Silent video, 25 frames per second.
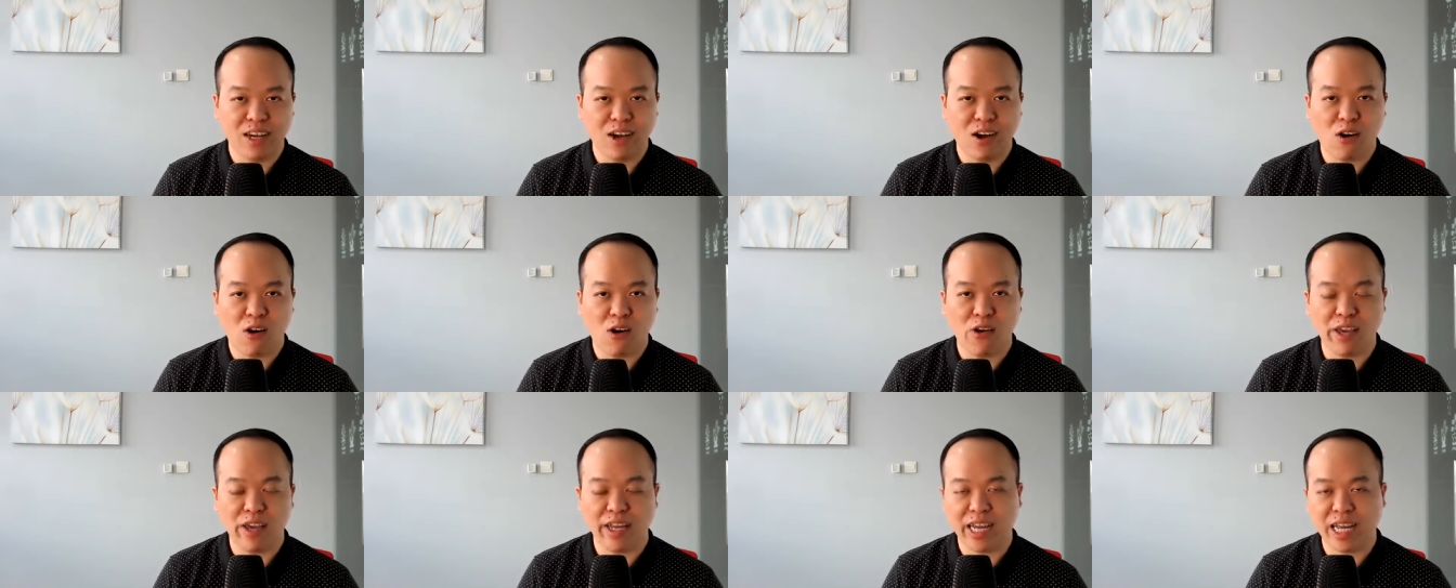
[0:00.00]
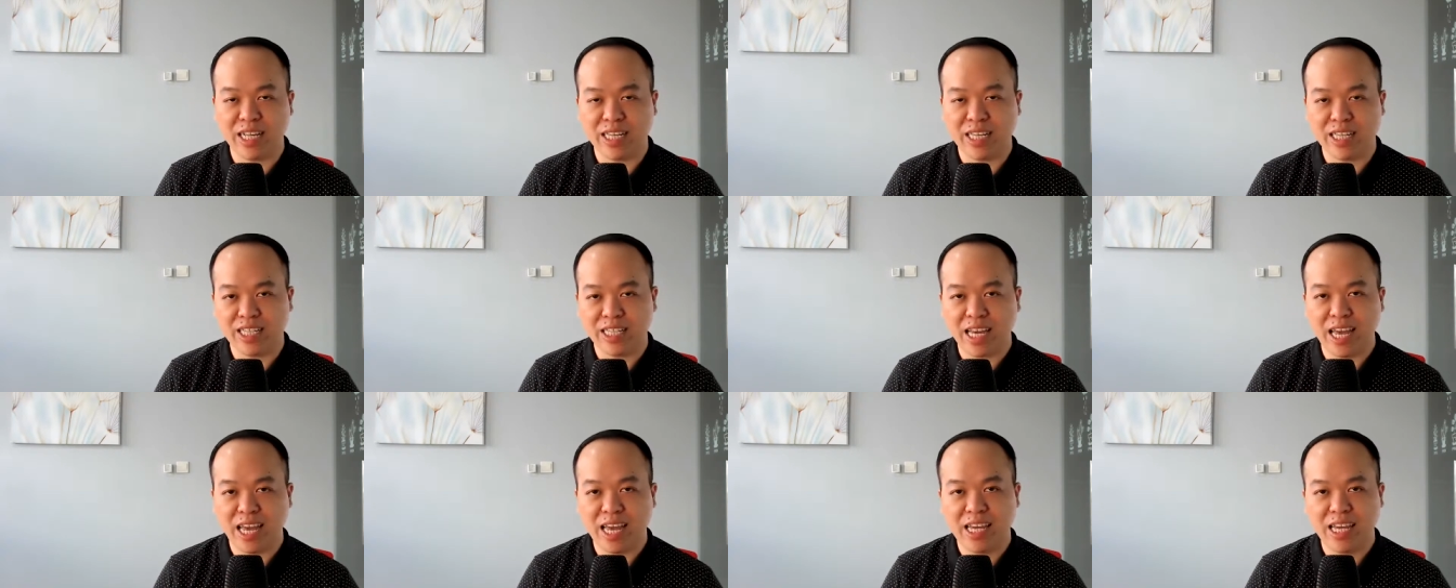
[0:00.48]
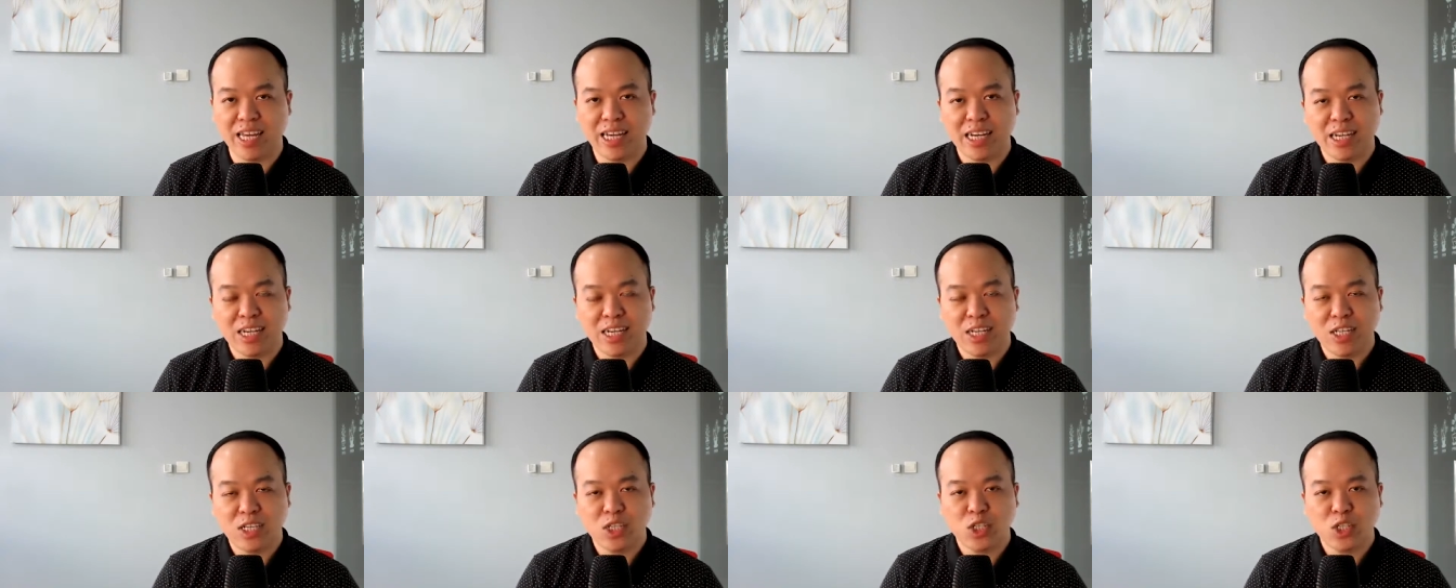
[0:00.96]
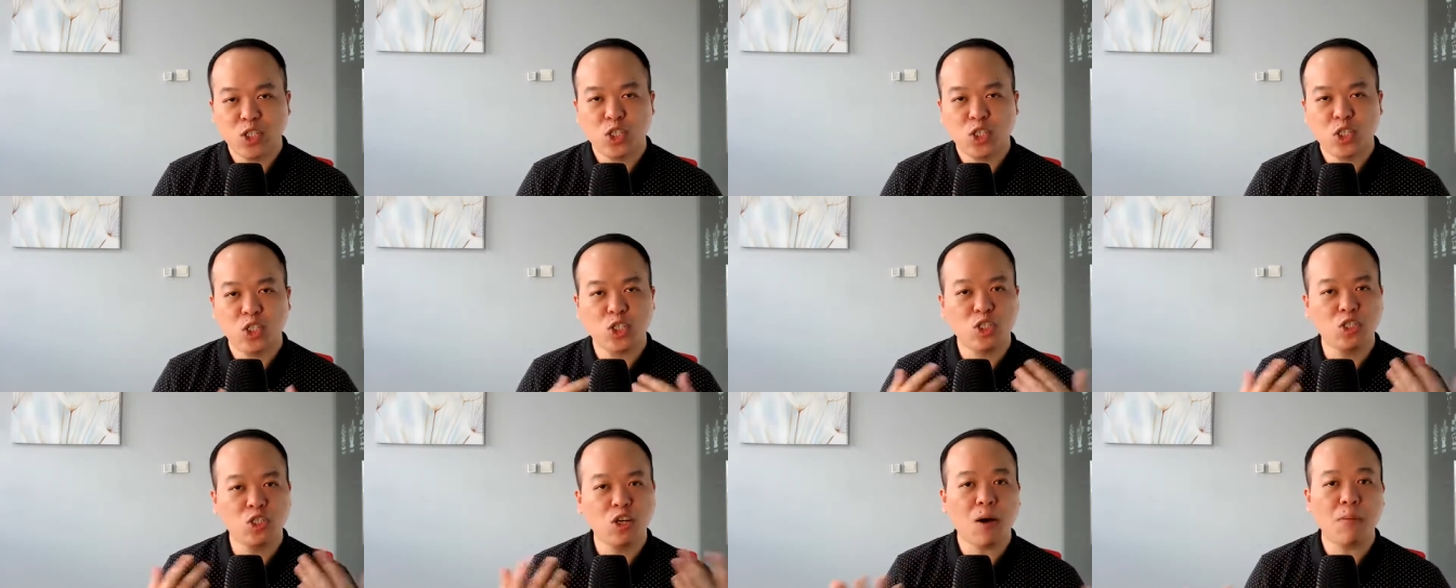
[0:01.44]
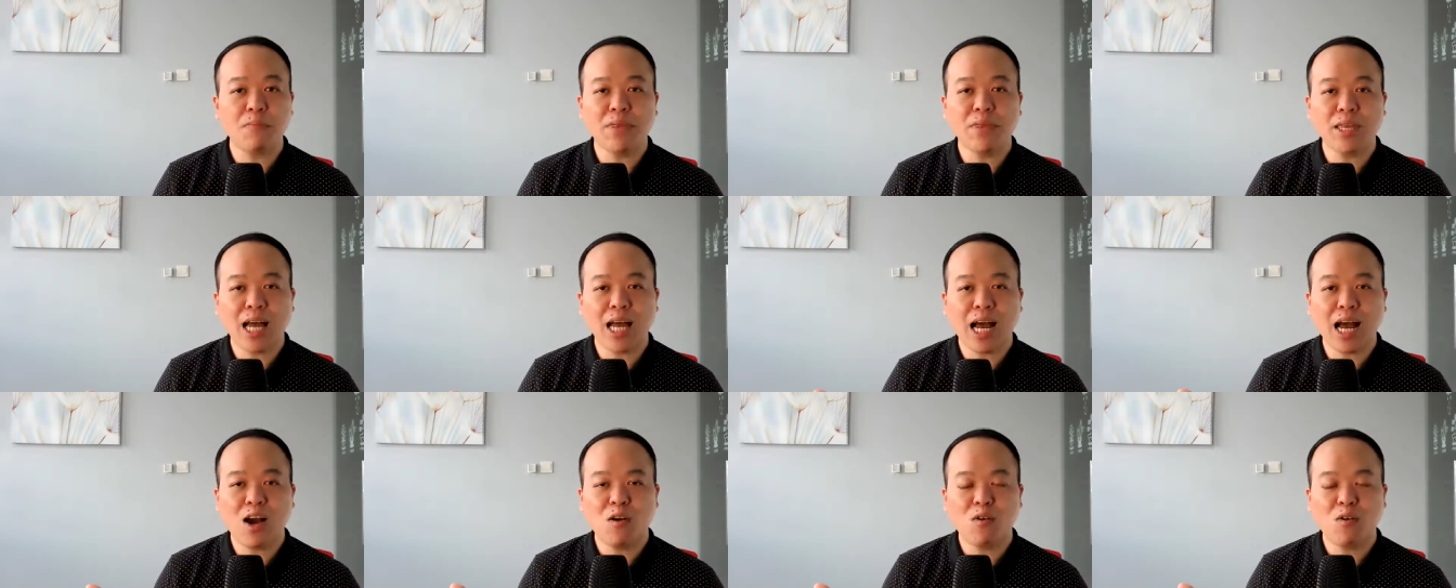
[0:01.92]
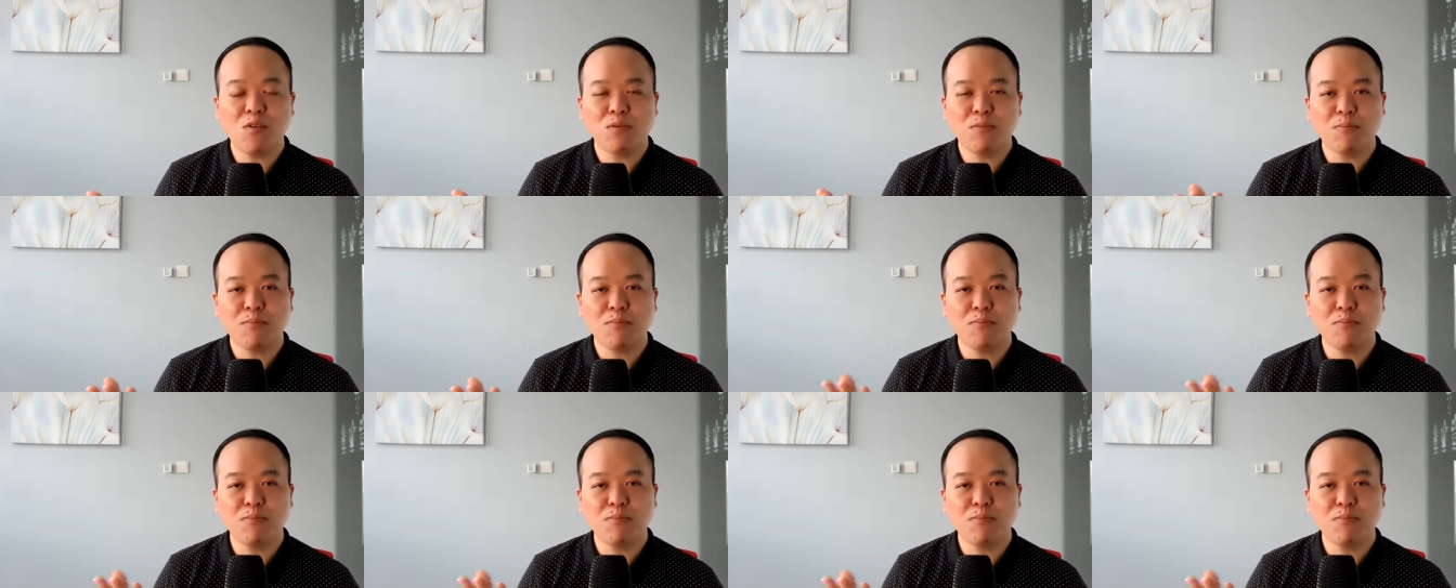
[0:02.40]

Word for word: Or you can say, shop now